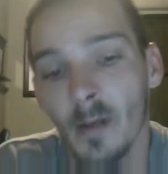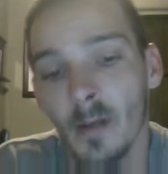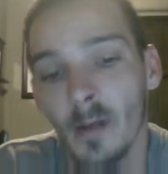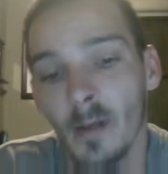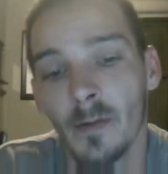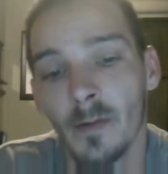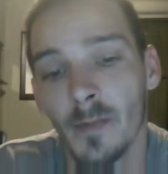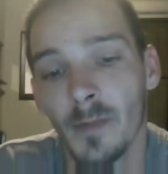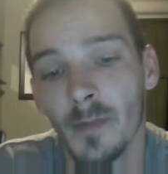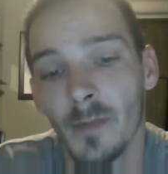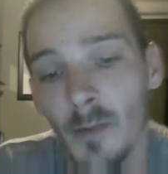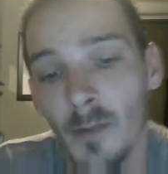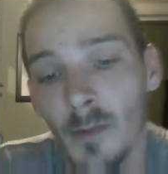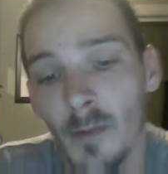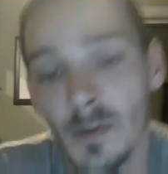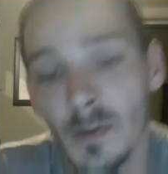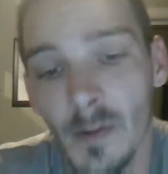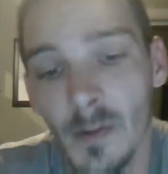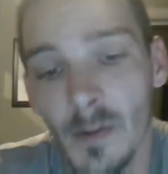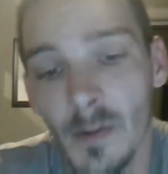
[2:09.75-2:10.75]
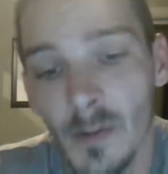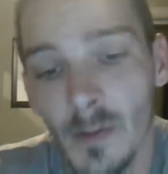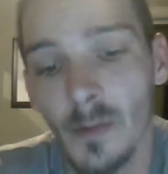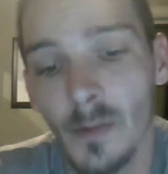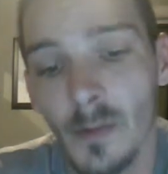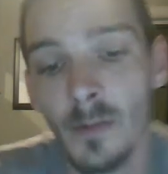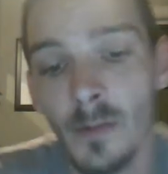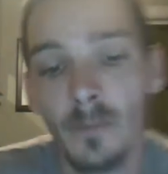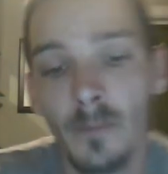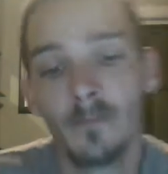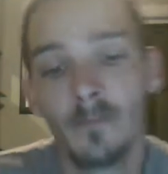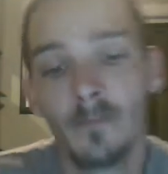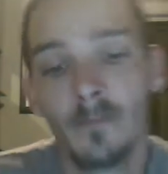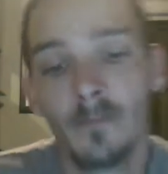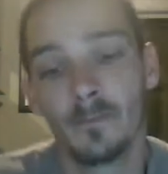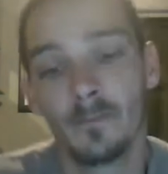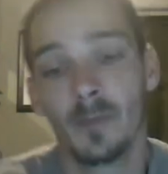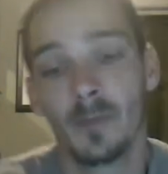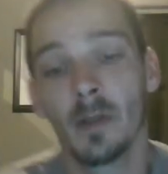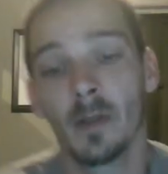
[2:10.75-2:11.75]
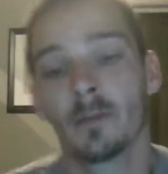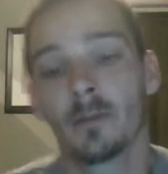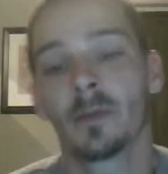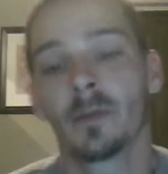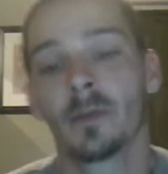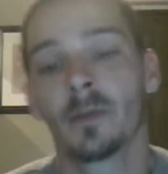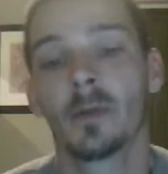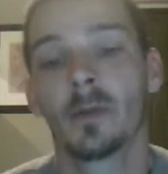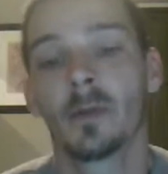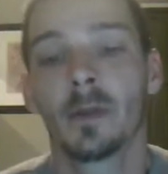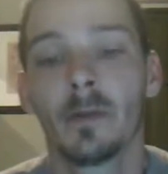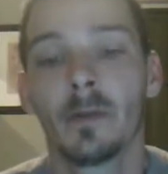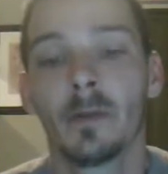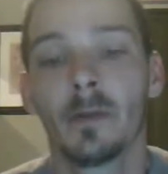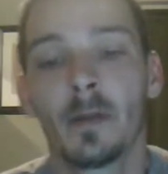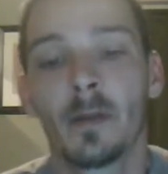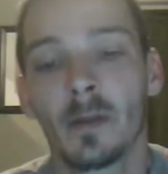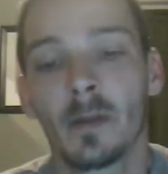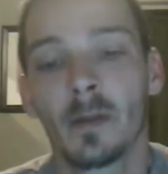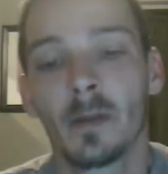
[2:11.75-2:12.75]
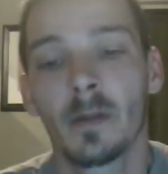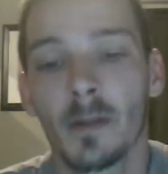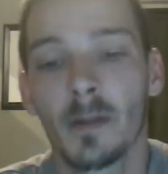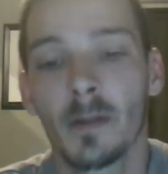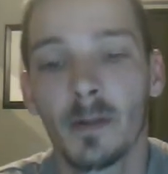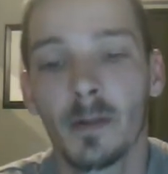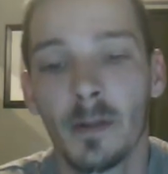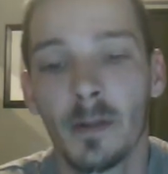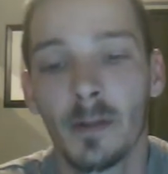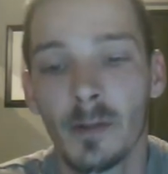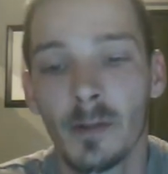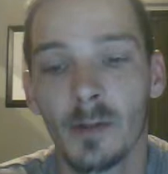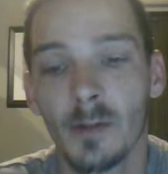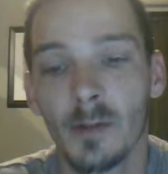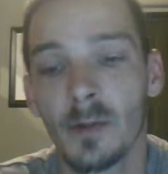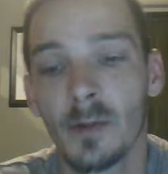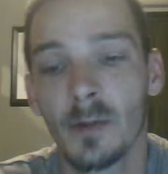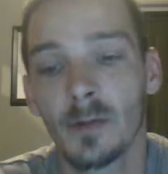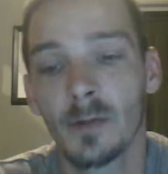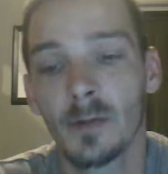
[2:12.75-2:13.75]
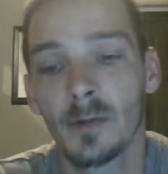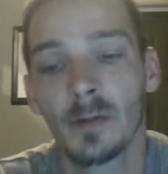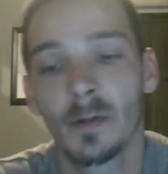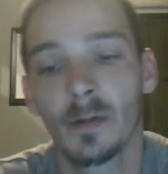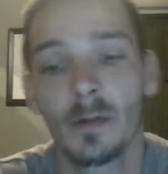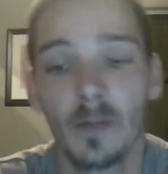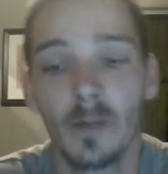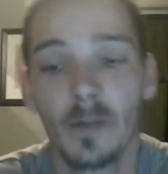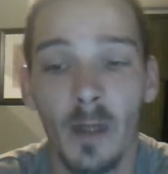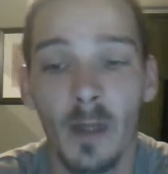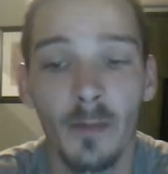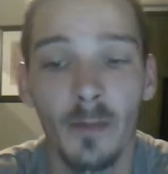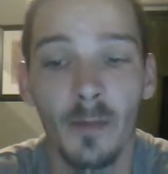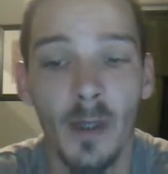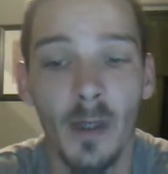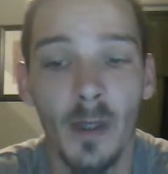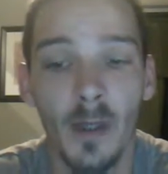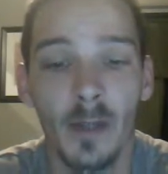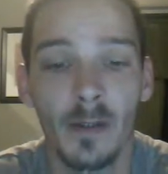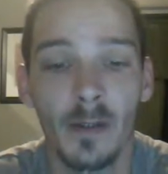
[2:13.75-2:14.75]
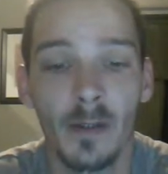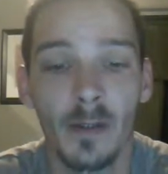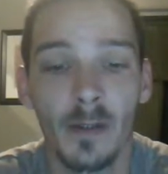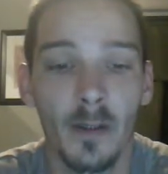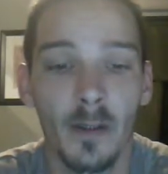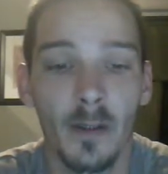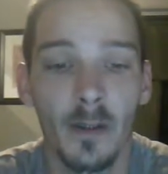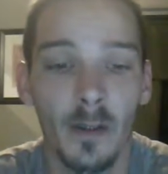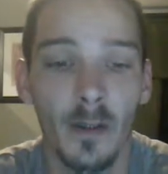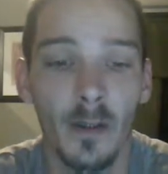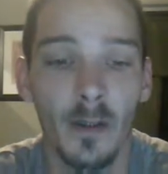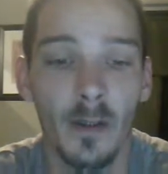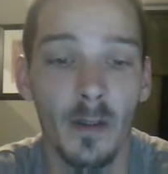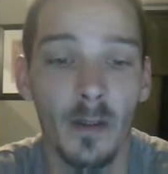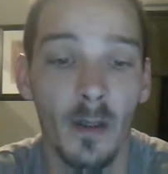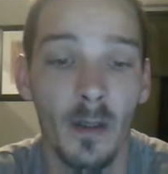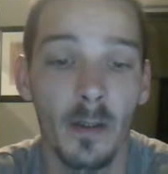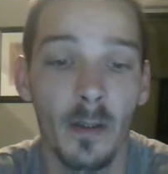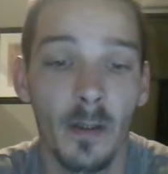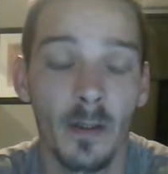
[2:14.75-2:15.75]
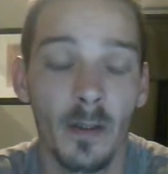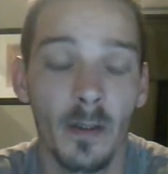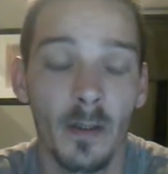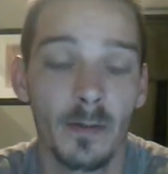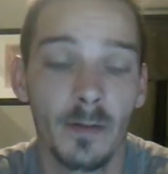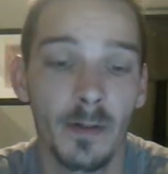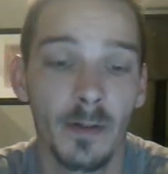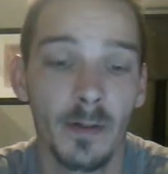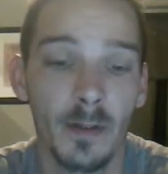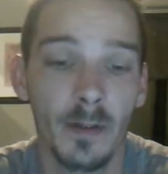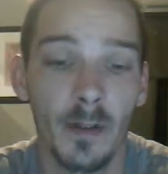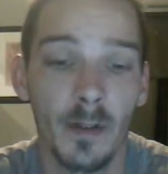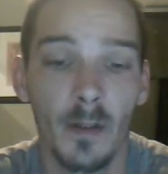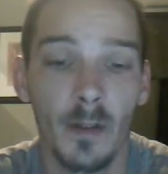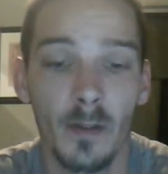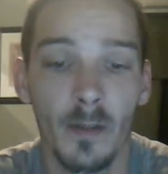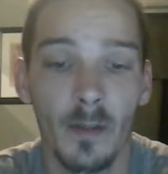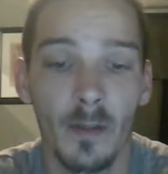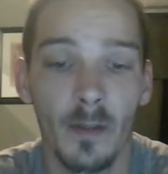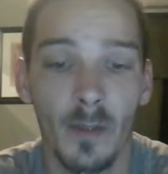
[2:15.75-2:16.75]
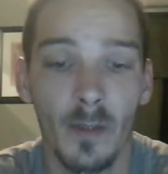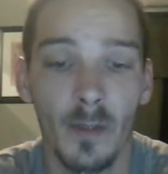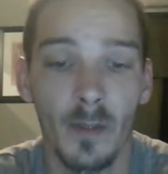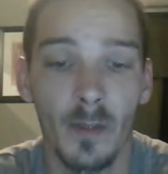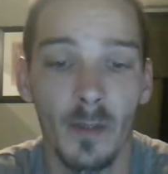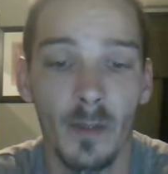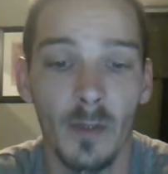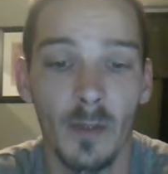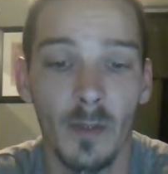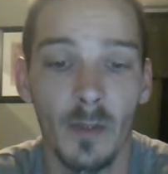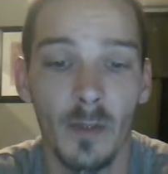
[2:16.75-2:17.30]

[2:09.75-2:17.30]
for people to be employed and further contributes to the uprise in our country's economy status.